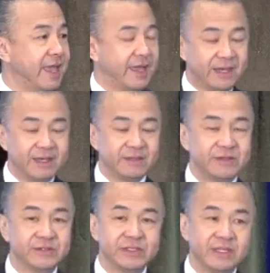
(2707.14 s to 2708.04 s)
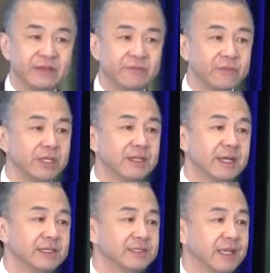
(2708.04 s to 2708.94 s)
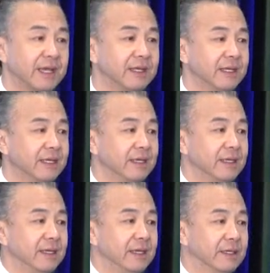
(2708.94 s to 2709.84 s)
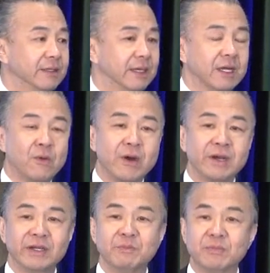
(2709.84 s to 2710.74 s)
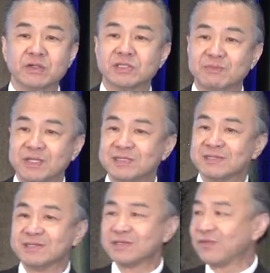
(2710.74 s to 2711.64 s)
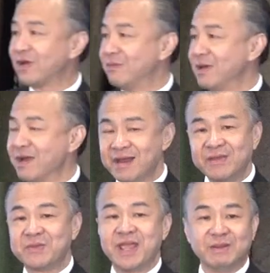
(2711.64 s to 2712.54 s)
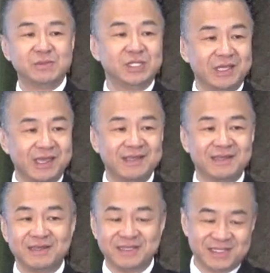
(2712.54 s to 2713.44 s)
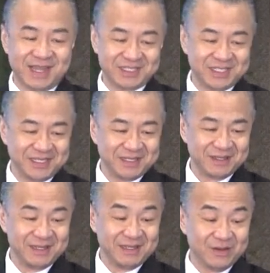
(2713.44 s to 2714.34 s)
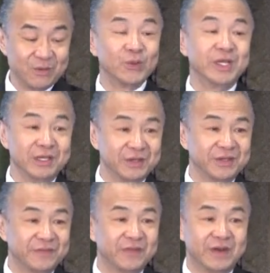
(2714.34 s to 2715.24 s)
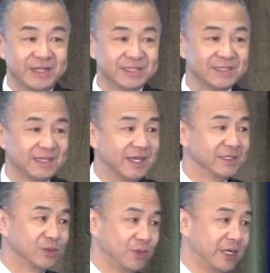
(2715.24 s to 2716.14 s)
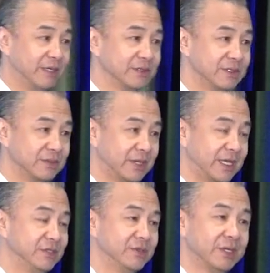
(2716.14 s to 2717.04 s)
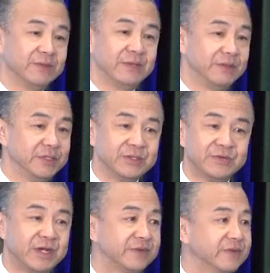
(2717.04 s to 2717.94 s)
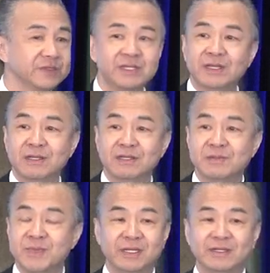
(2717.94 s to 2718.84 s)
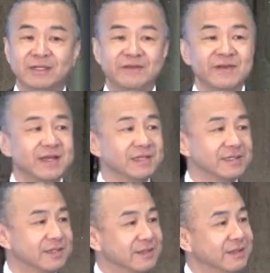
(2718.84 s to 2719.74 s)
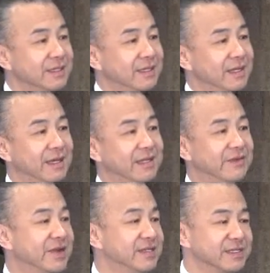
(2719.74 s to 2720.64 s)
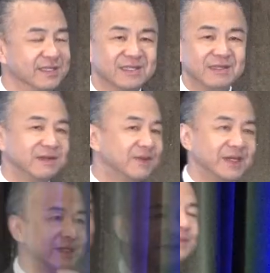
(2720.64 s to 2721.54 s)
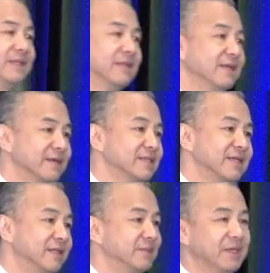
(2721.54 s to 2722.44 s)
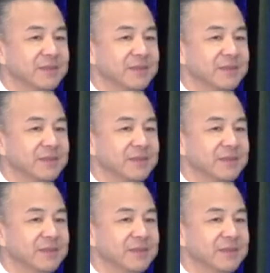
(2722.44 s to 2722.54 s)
and others, they've realized that, you know, acquiring books of business from another MGA is actually really good for us as well. So as you're out there in your travels, you meet an advisor, and the advisor says, you know what, I've been thinking selling my